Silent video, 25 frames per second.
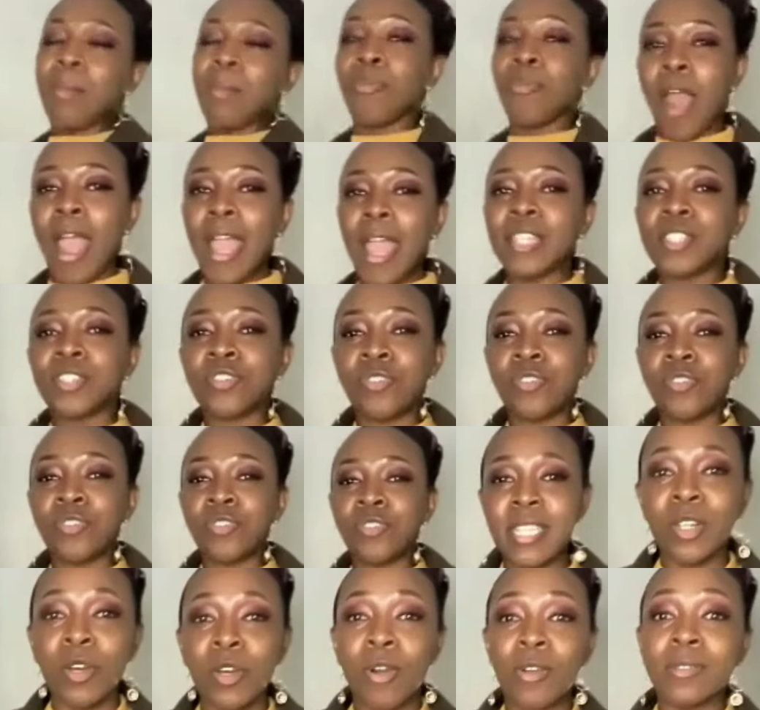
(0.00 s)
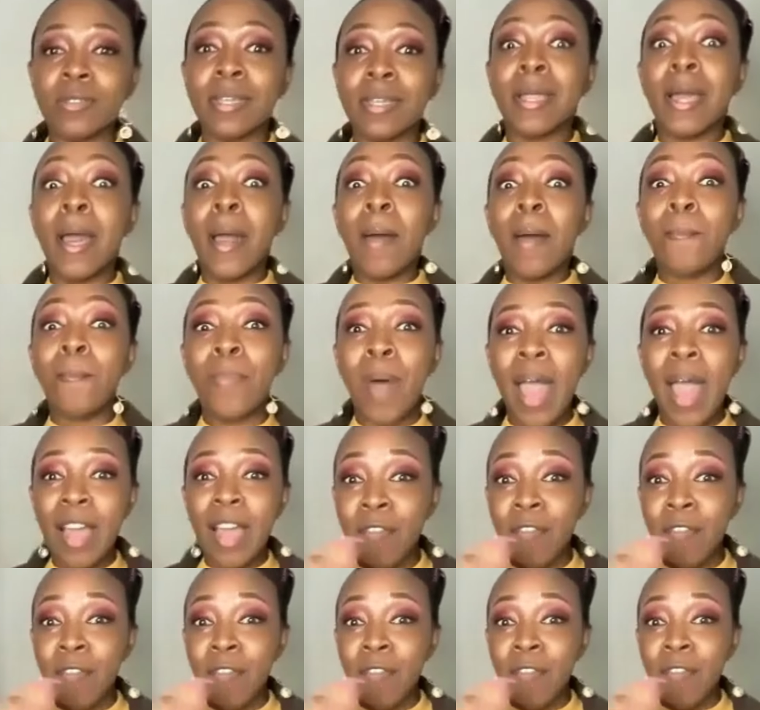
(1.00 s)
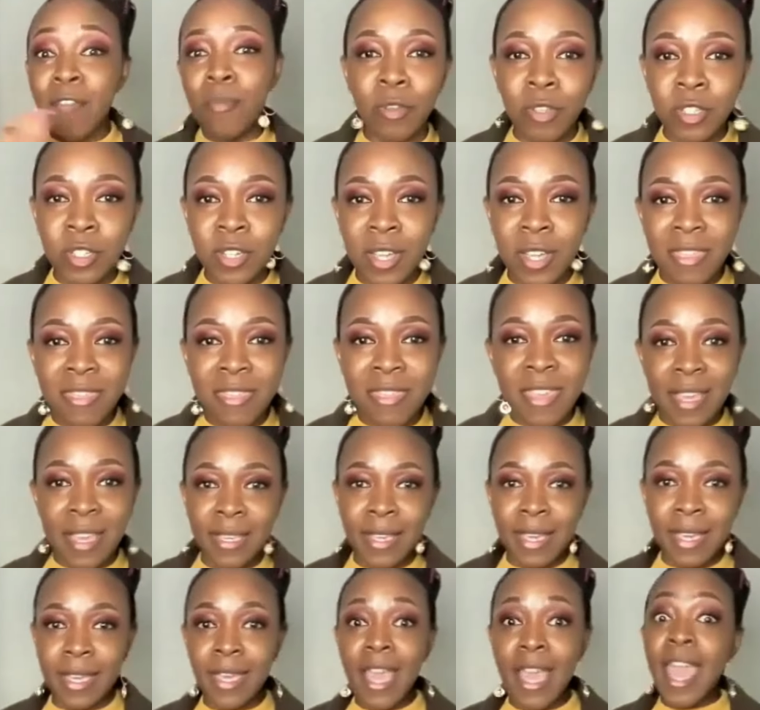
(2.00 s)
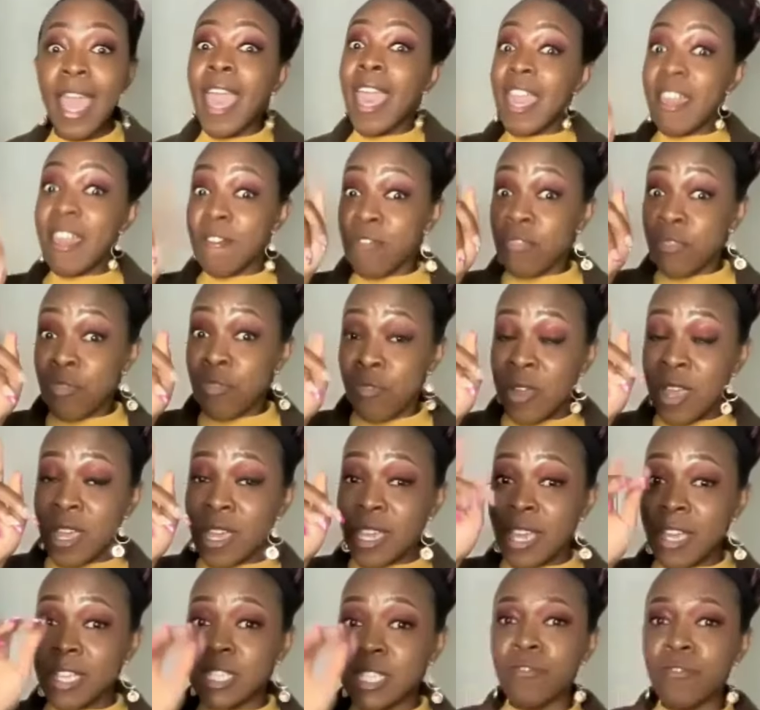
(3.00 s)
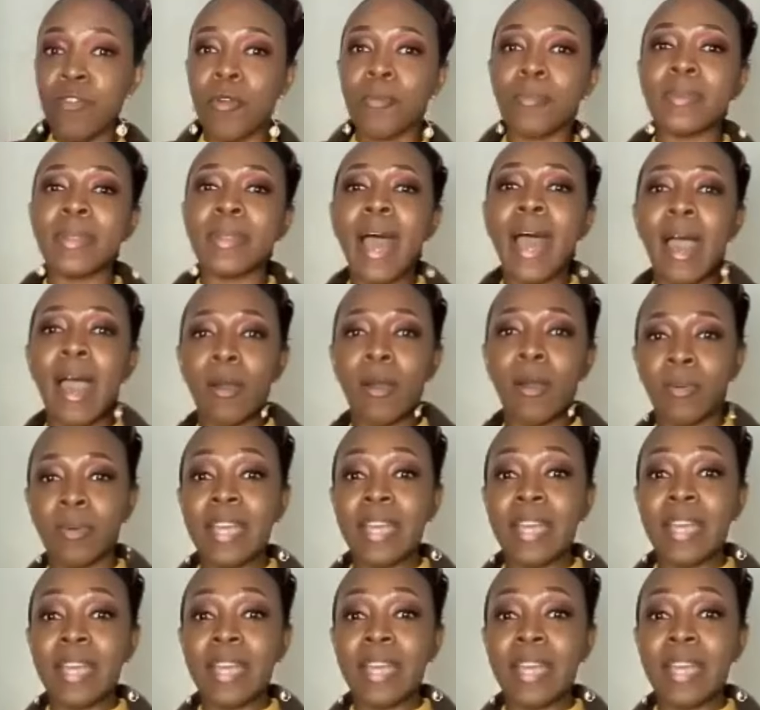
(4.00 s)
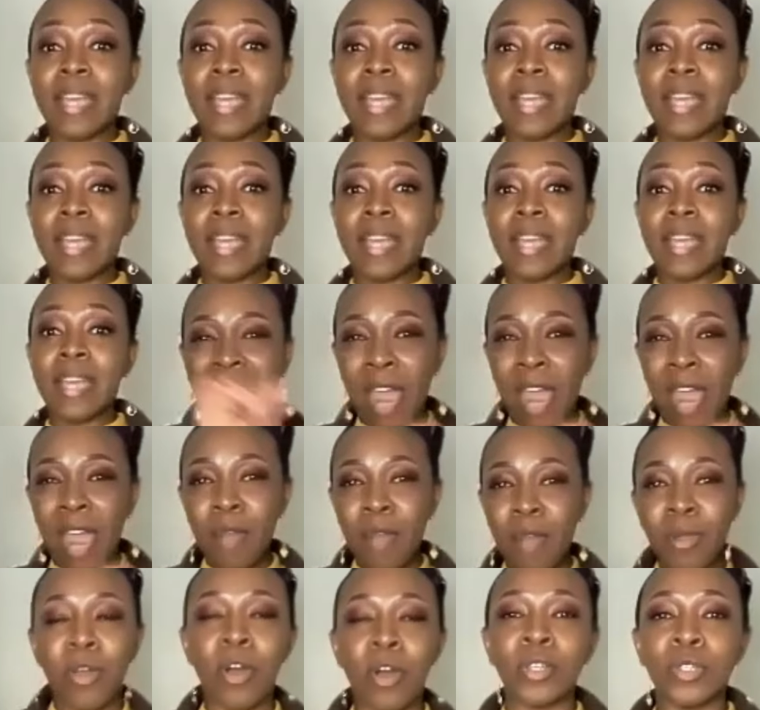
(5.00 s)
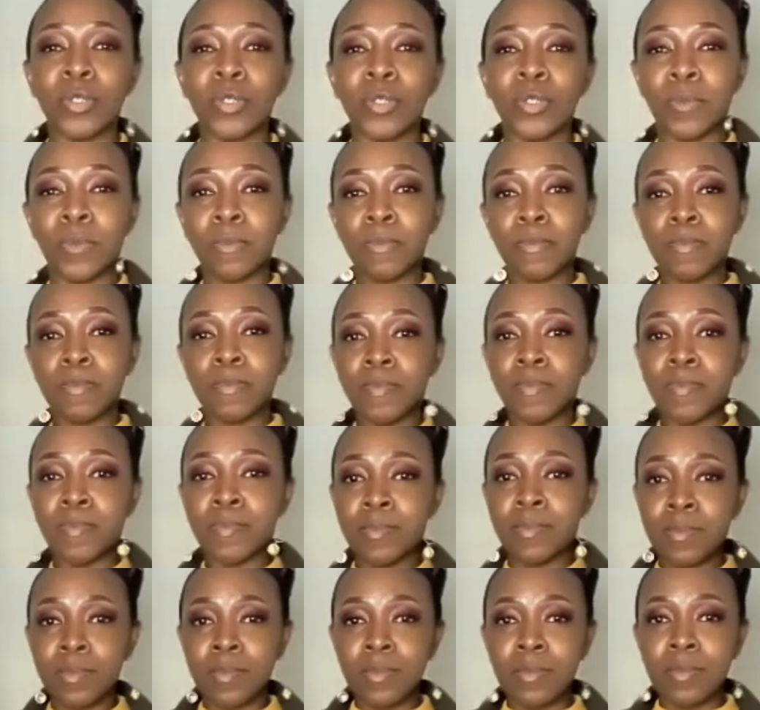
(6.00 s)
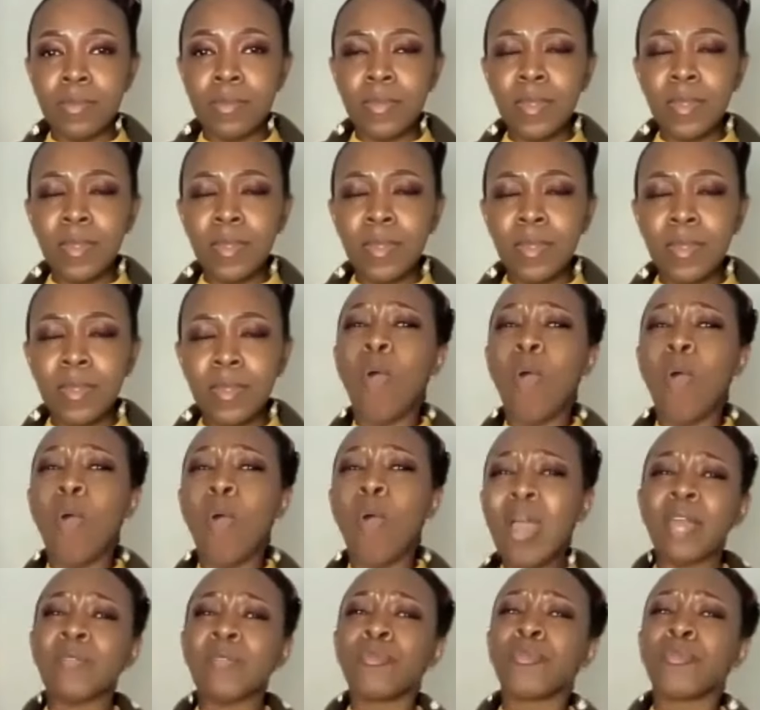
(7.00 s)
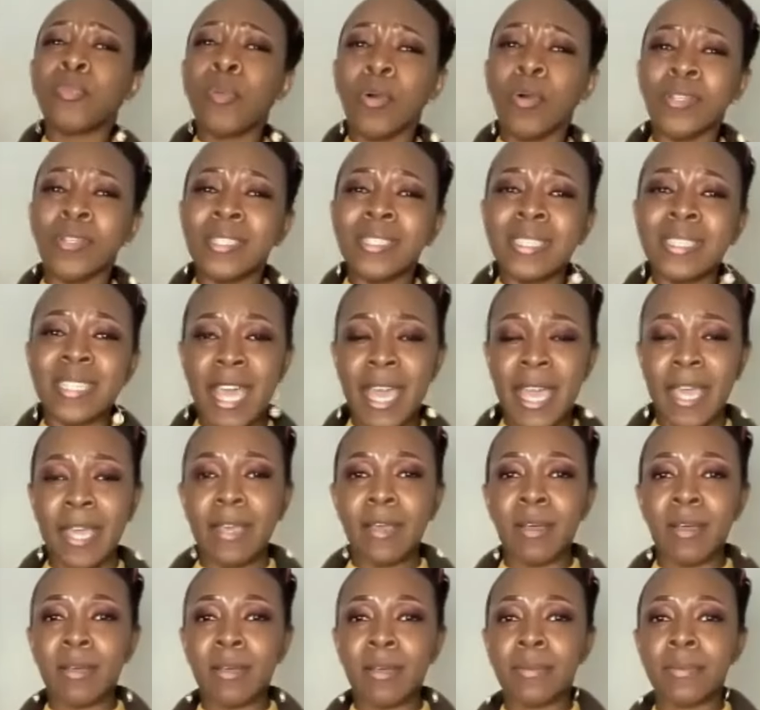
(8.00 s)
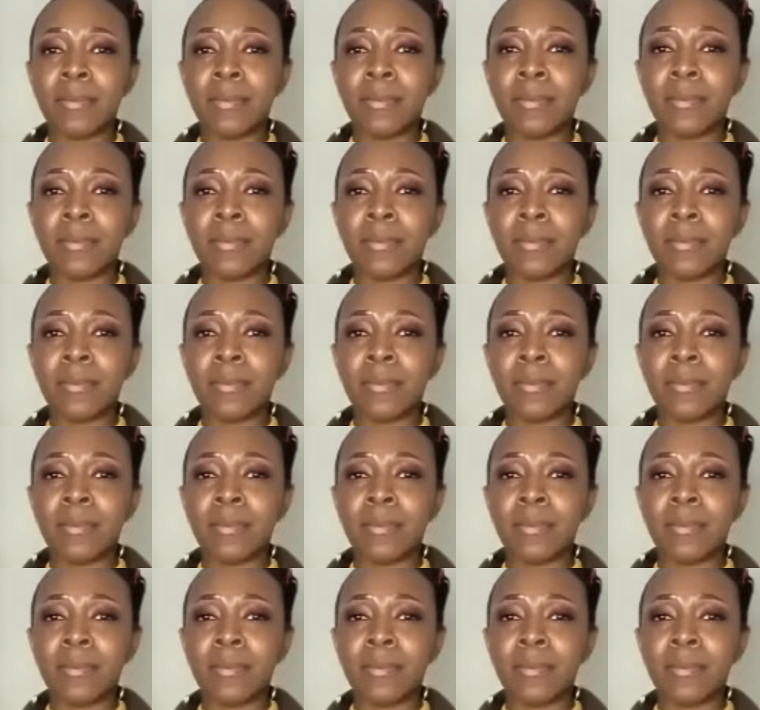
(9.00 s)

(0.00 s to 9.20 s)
Brian Tracy calls it back from the future thinking. If 3 years from now, a study were to be carried on you, what would that report say?